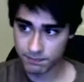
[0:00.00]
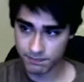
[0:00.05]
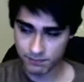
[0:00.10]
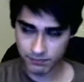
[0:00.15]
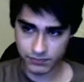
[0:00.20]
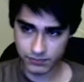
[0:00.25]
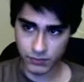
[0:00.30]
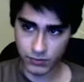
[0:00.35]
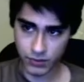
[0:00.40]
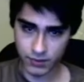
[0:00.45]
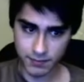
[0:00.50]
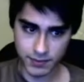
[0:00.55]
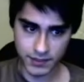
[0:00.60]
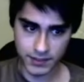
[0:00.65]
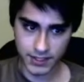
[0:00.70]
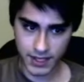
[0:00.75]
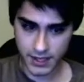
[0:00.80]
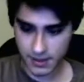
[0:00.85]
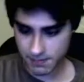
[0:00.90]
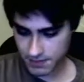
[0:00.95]
warp
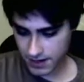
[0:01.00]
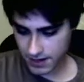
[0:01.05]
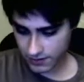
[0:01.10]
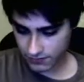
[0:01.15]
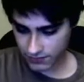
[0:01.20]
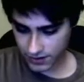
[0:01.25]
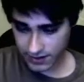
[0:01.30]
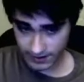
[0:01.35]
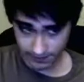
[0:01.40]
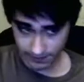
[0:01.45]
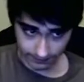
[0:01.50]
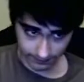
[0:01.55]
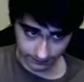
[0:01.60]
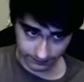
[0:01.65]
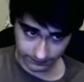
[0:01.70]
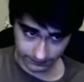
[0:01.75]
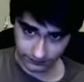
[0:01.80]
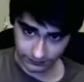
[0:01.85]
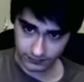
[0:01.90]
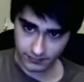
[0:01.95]
inside the mainframe,
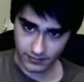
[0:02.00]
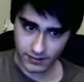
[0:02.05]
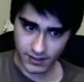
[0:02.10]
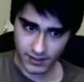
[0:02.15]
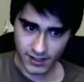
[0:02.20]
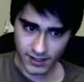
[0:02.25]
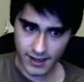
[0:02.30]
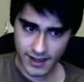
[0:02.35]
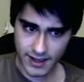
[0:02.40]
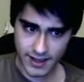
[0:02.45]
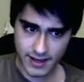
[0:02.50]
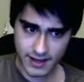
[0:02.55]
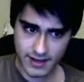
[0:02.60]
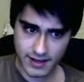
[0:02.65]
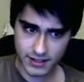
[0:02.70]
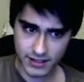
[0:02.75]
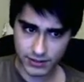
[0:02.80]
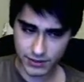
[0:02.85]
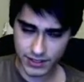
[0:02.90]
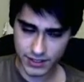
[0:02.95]
and
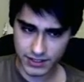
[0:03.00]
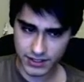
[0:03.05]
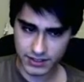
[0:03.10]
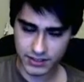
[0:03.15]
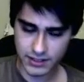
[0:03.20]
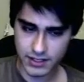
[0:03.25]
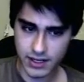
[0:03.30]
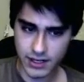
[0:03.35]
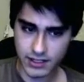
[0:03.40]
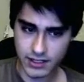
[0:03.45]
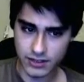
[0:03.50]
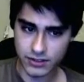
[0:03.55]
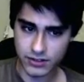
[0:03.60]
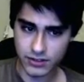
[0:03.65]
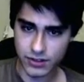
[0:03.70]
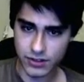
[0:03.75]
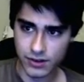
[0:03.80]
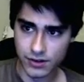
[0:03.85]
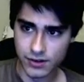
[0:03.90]
you'll get stuck. So